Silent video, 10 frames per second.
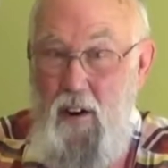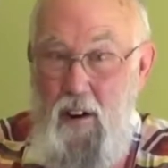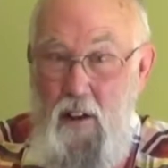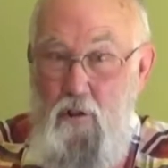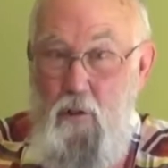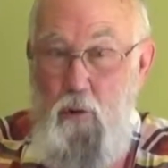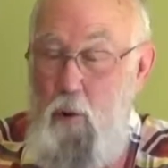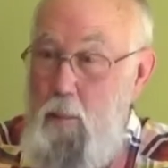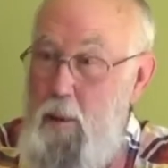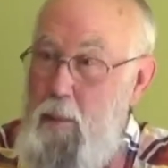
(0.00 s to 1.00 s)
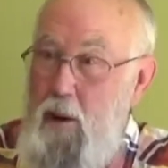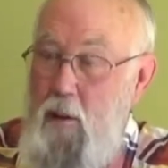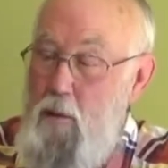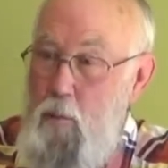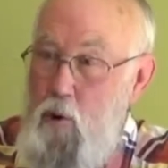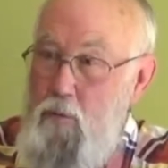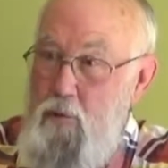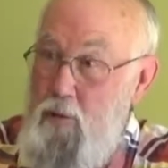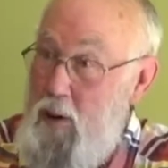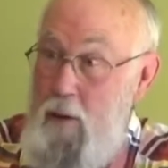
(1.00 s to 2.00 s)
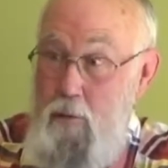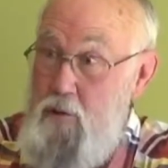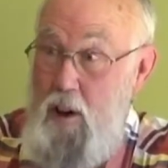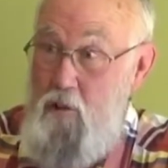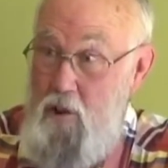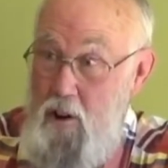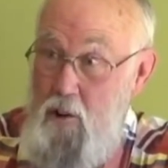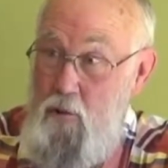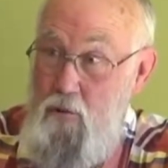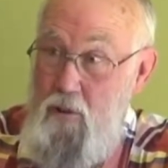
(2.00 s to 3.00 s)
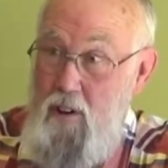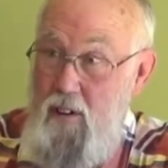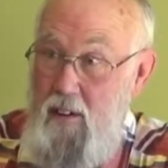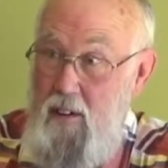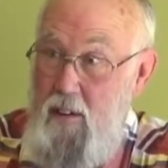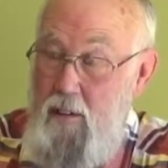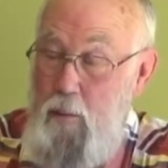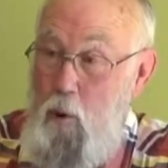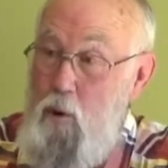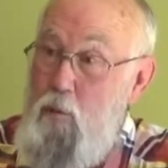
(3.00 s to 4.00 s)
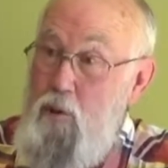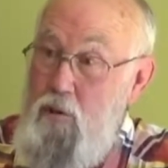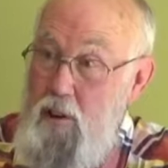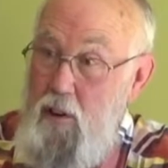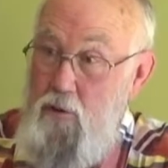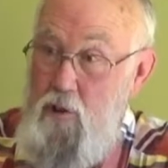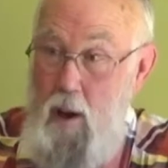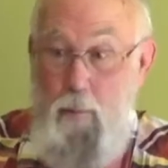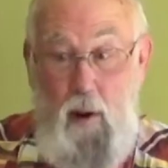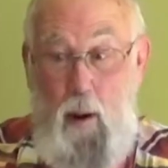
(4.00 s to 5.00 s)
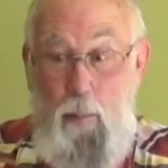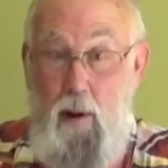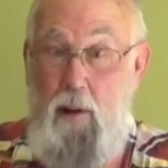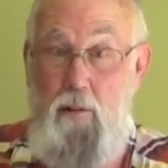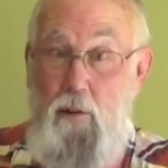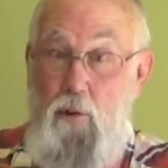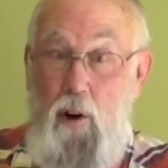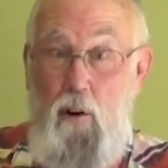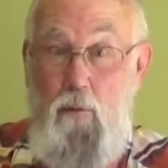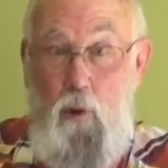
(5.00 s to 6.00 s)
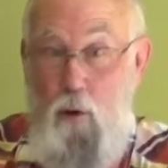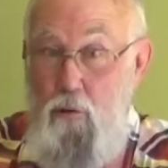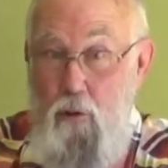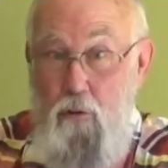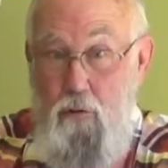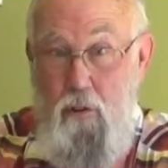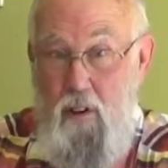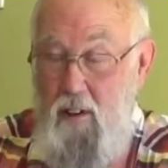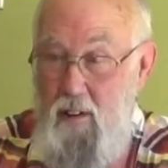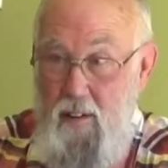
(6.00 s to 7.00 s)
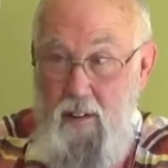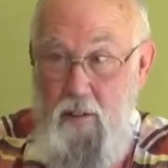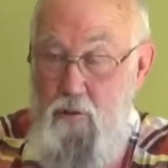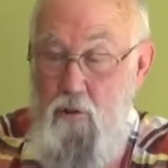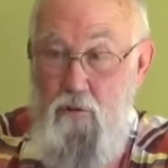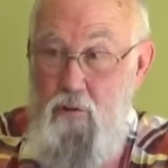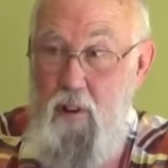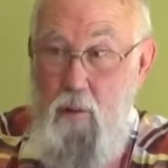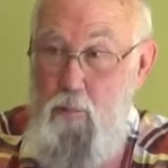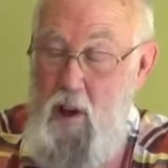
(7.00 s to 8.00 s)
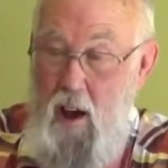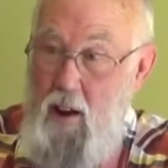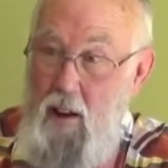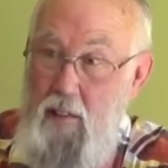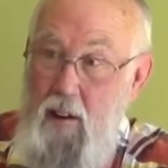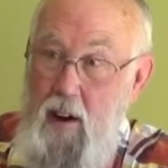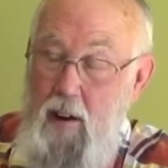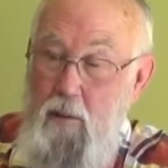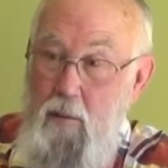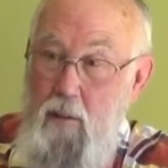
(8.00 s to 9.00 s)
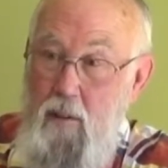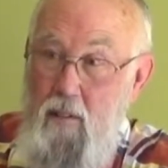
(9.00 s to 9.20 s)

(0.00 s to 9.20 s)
each of whom had been on the board for 5 or 6 years. The board was in good shape, a couple of new young voices. That's just exactly the kind of